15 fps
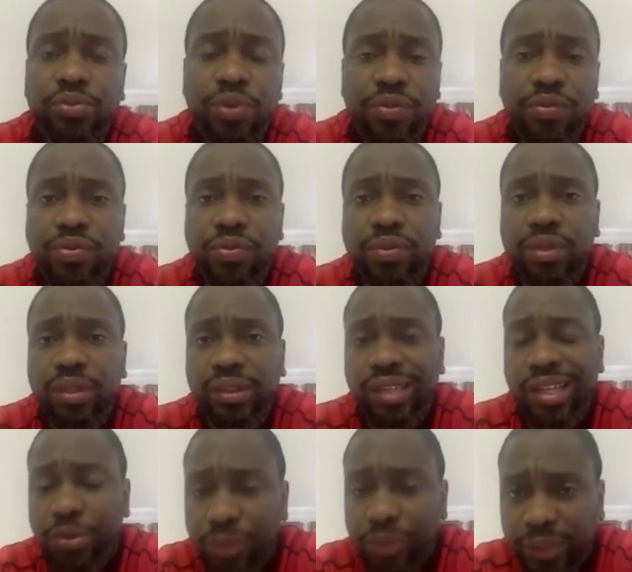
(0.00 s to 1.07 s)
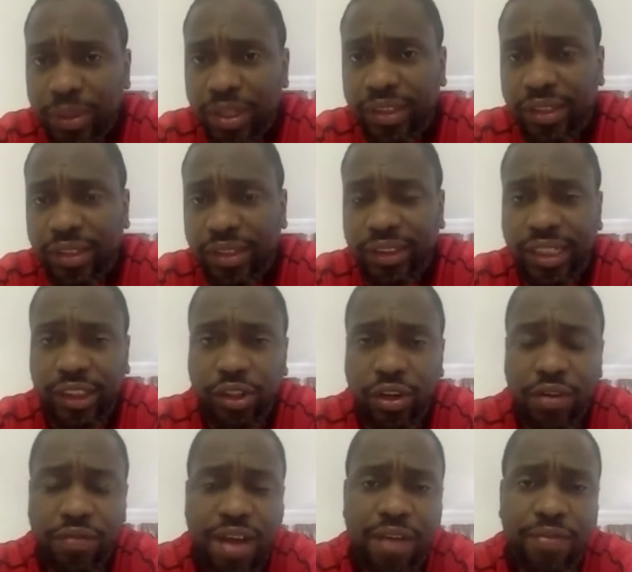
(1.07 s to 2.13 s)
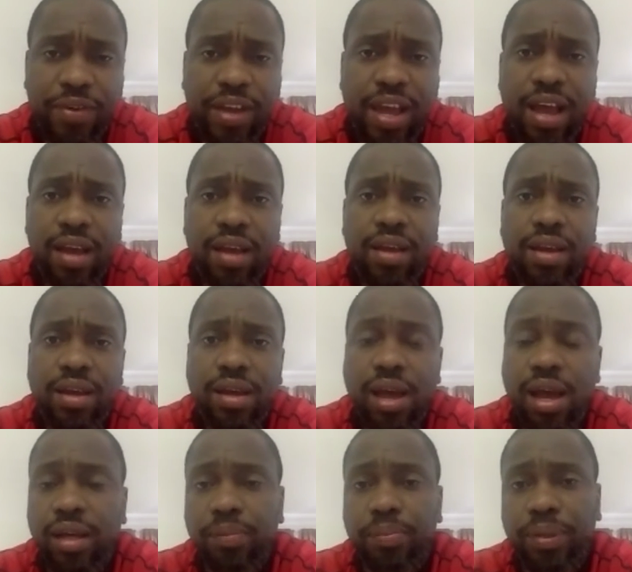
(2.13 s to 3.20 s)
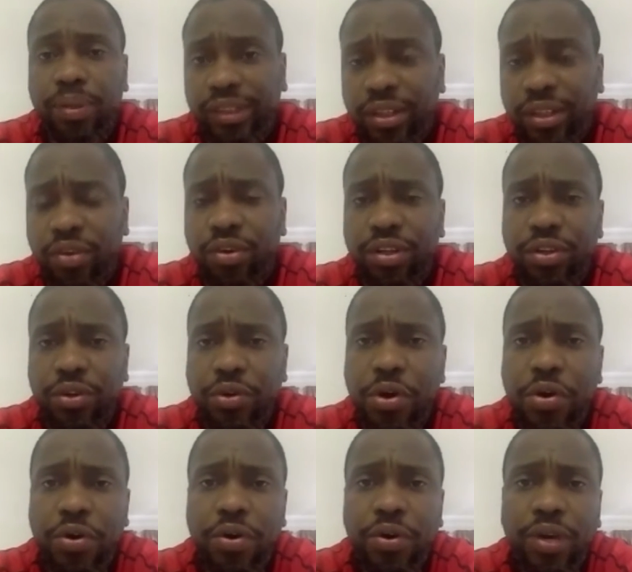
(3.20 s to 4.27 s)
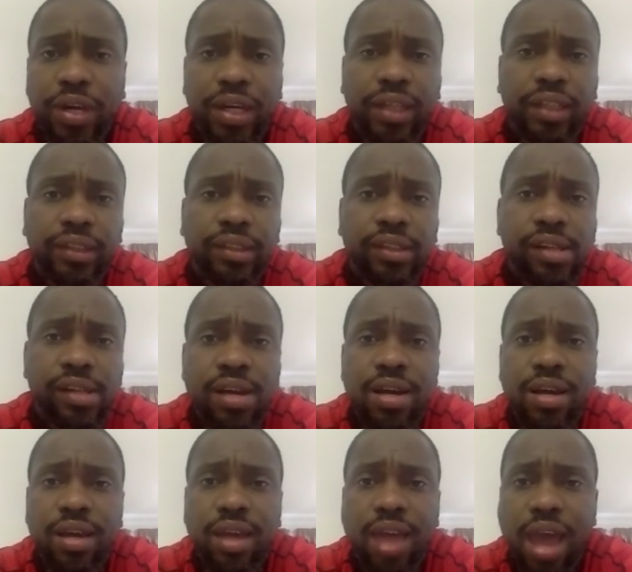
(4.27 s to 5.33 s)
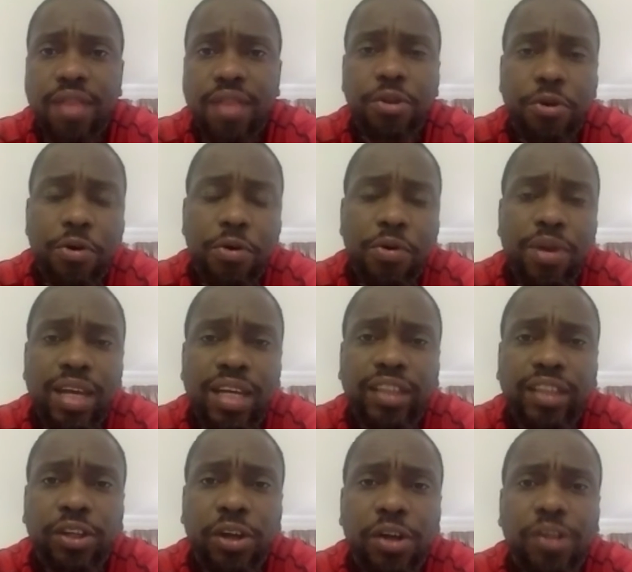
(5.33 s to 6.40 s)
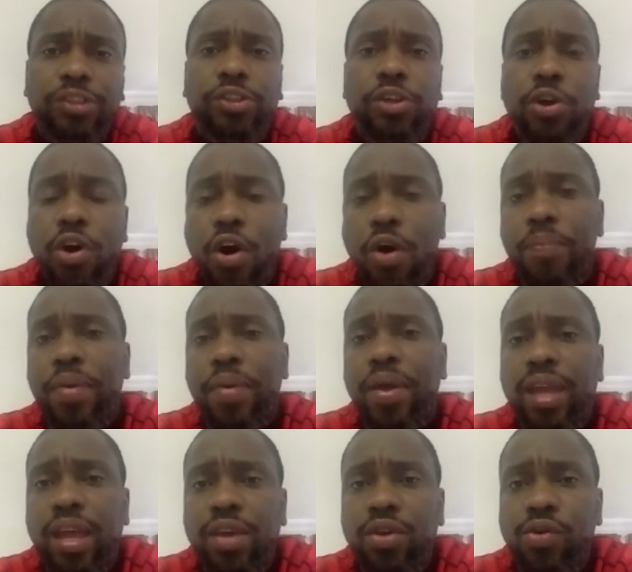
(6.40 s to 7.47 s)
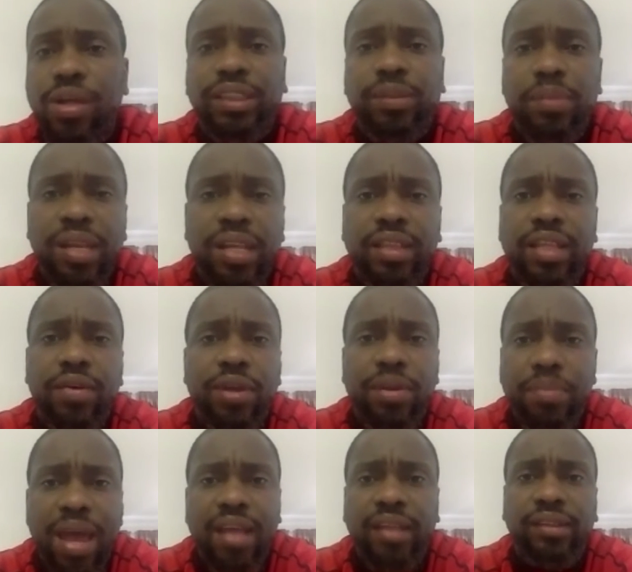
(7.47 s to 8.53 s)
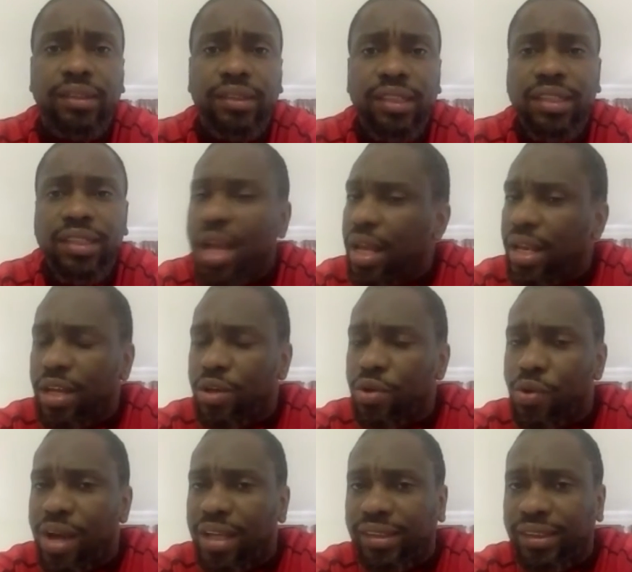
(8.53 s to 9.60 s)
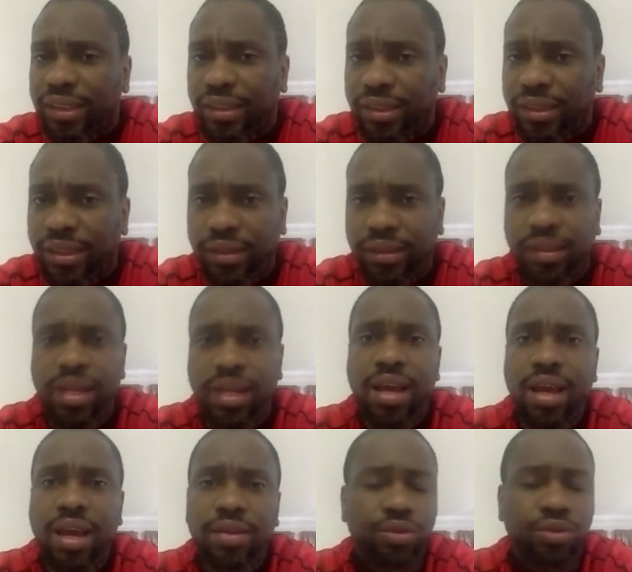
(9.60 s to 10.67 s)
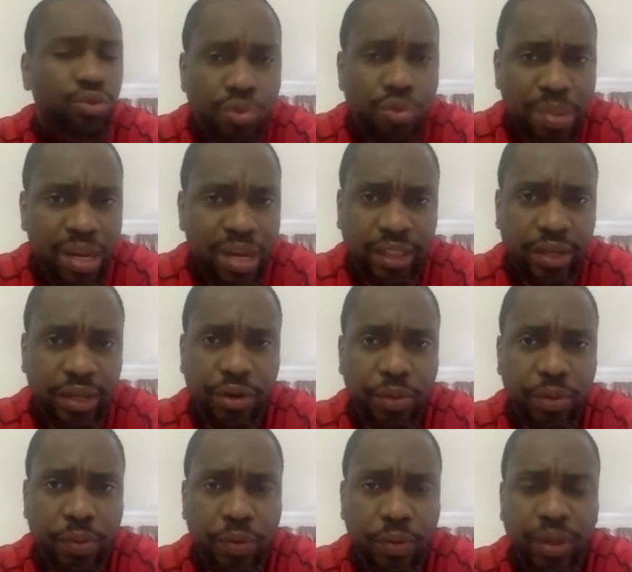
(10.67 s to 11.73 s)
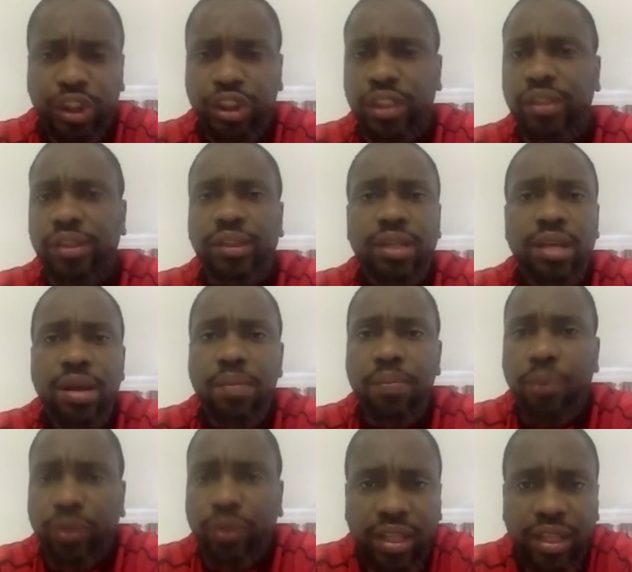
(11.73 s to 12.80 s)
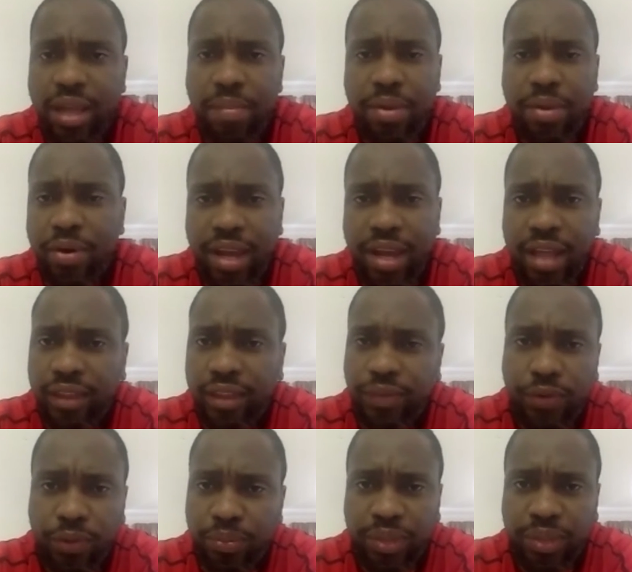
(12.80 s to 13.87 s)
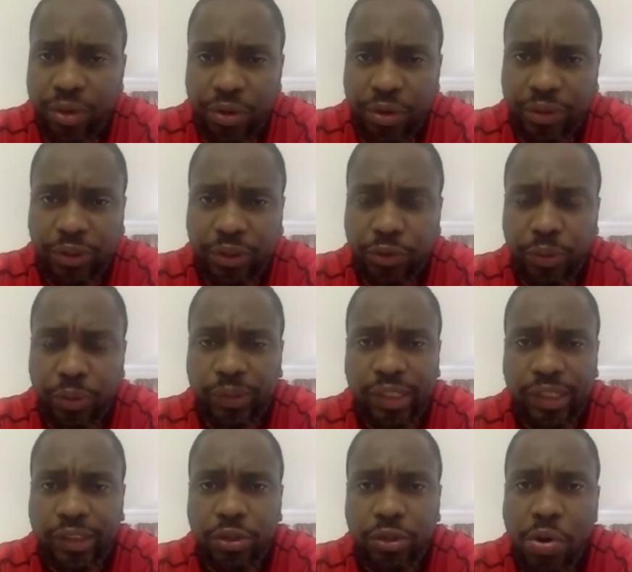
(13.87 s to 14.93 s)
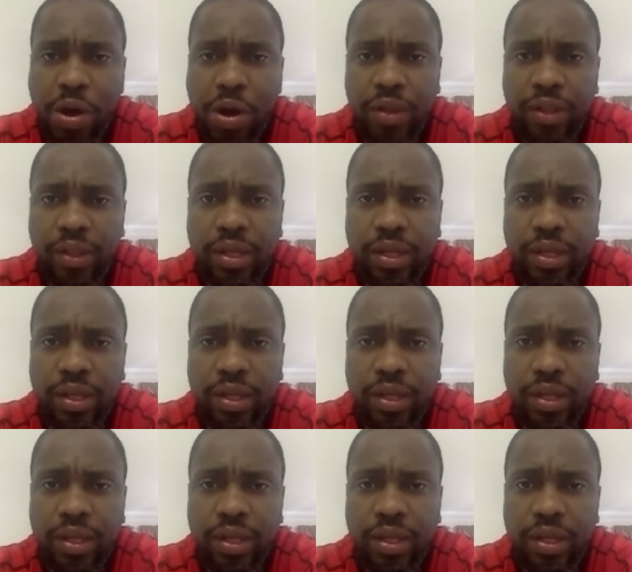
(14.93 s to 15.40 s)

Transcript: with this increased militarization of Africa, and particularly the Congo, is can the Congolese also open a U S military base in any U S cities, do military operations, protect Americans from terrorist groups, and so on?